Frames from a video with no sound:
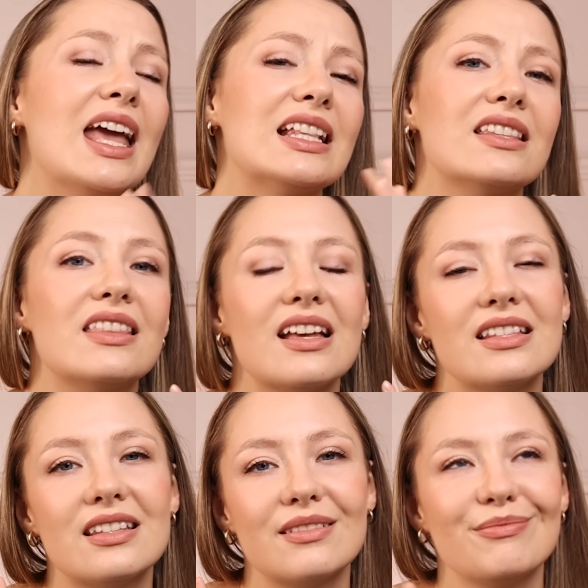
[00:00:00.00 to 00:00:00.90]
It's
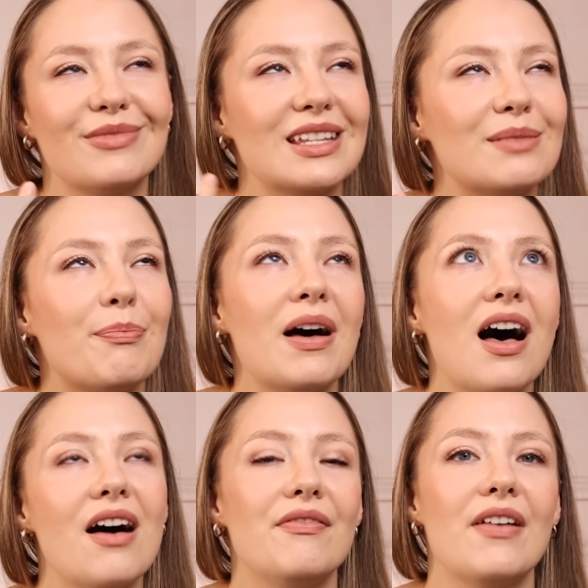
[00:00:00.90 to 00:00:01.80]
this
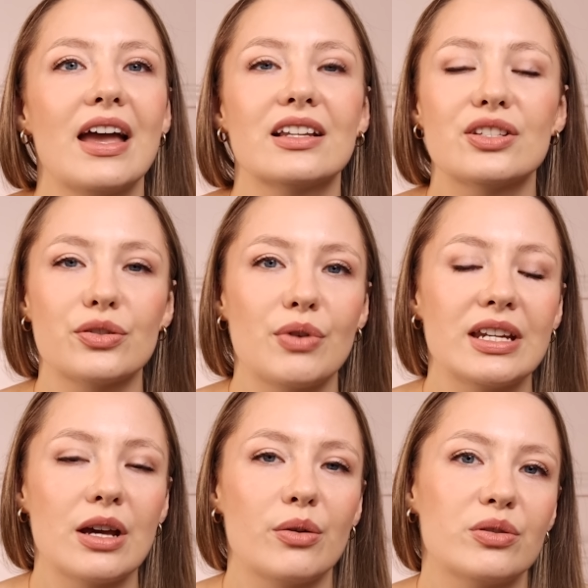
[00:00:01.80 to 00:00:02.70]
perfect
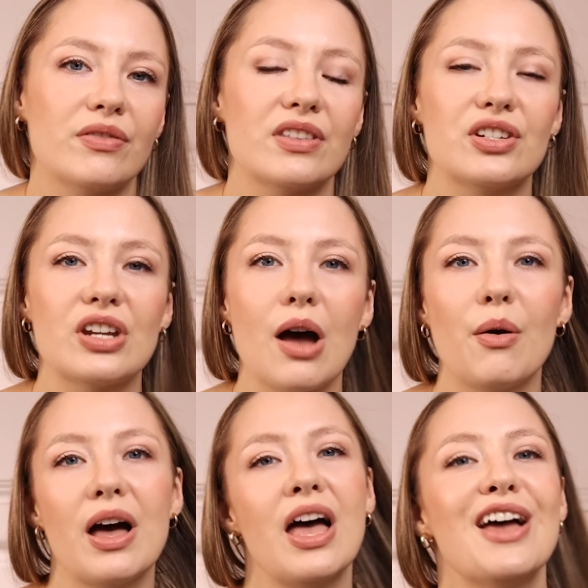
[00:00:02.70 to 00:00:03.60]
straight out of the
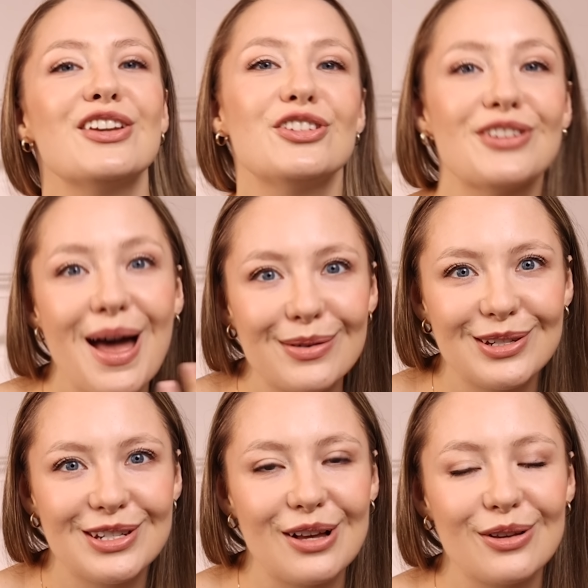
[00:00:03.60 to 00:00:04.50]
shower
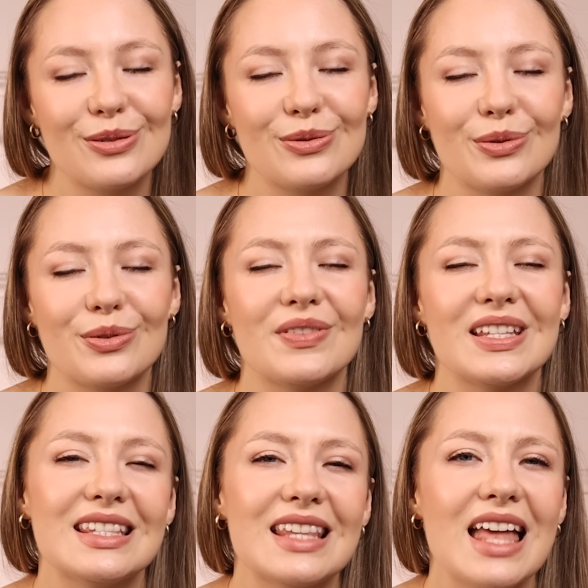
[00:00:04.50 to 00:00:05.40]
gel sort of a
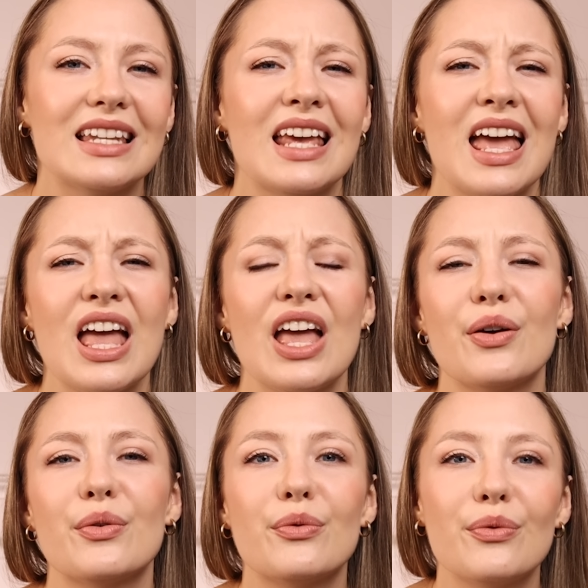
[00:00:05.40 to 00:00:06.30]
scent,
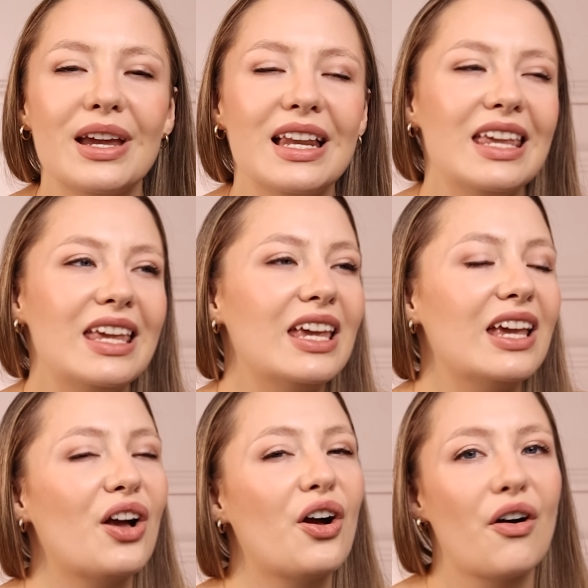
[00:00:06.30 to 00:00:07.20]
really
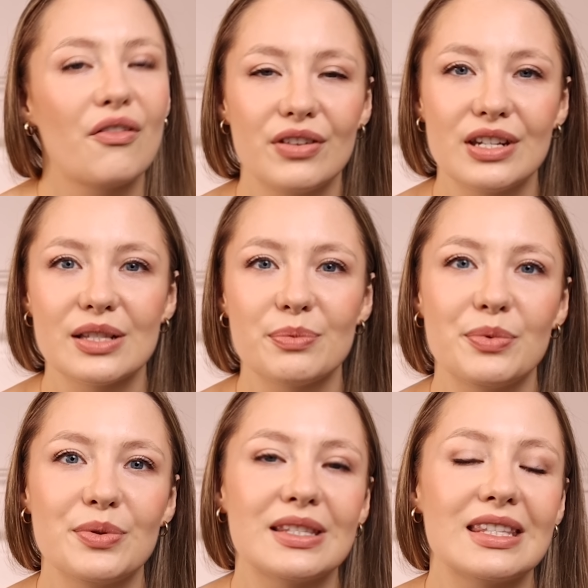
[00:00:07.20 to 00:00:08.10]
confidence
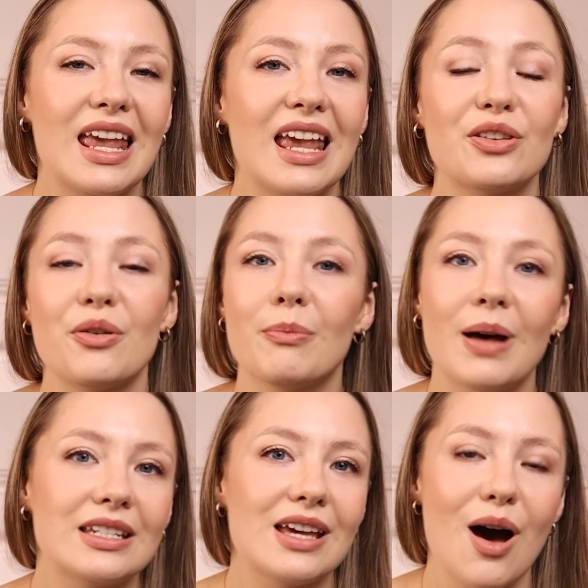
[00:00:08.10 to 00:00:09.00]
boosting. No
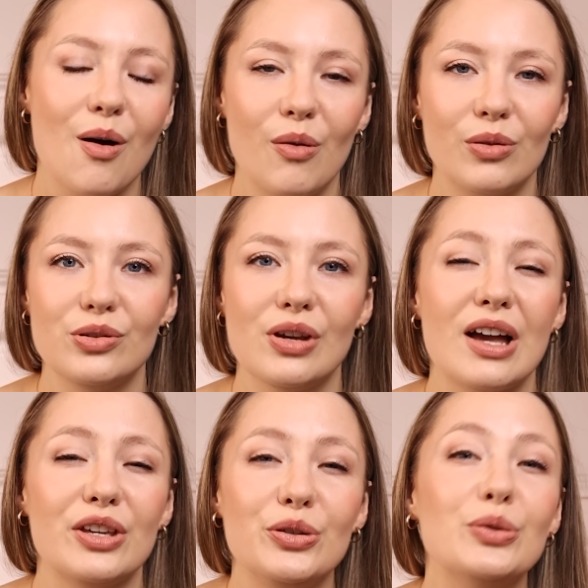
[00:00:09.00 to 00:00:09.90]
matter how old you
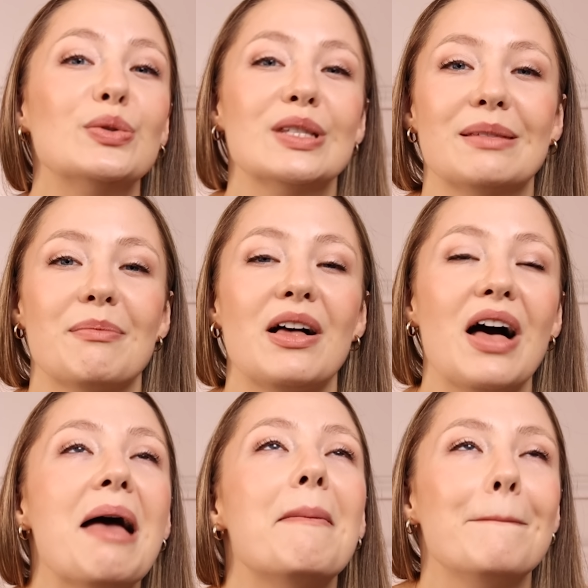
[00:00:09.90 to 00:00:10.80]
are, you
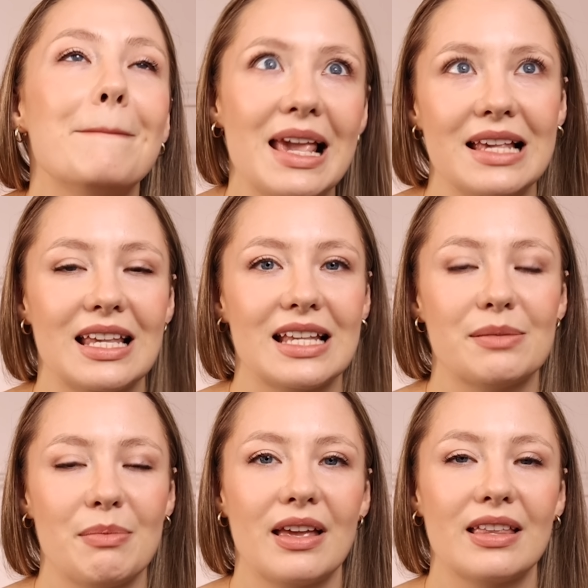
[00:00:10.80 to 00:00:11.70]
smell amazing
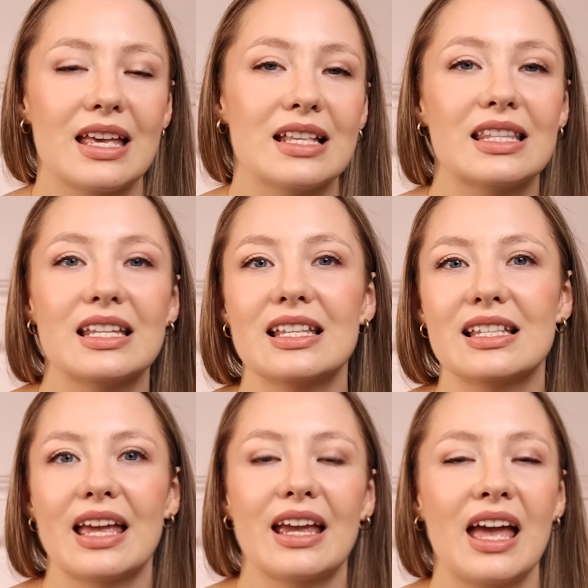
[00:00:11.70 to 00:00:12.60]
smelling this. This
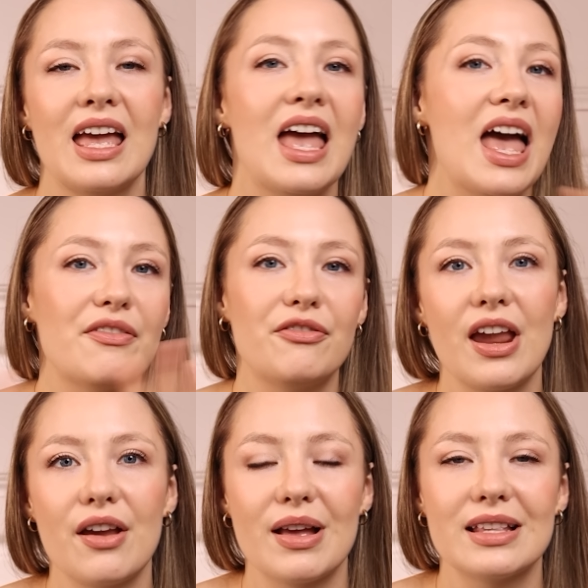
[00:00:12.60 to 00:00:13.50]
is like a
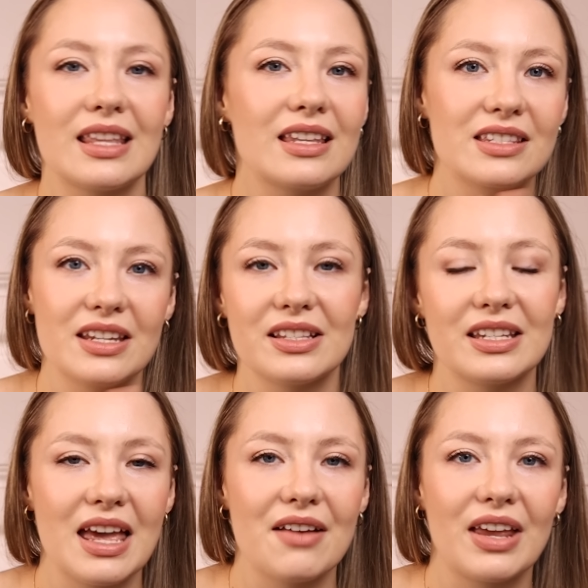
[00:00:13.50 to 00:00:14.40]
fragrance that
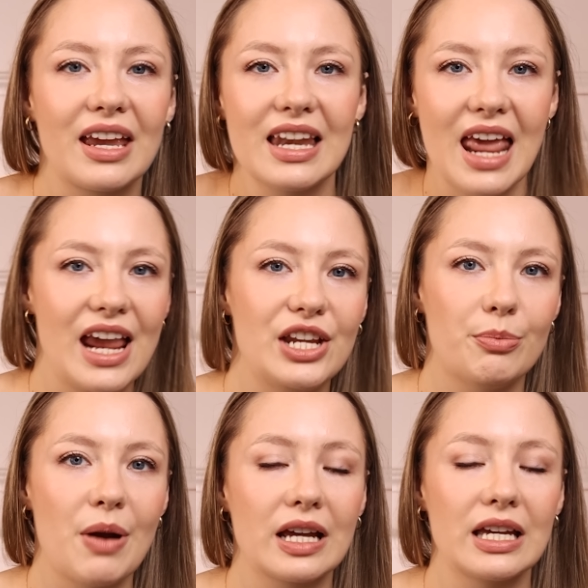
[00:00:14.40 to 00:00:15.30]
doesn't have like an age
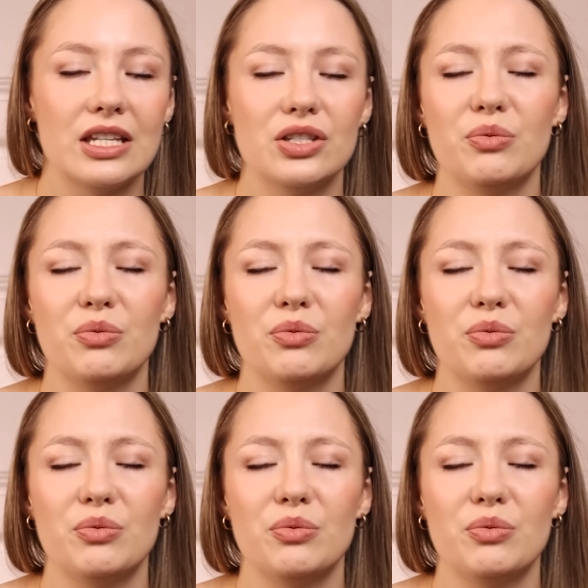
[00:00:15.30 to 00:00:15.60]
bracket.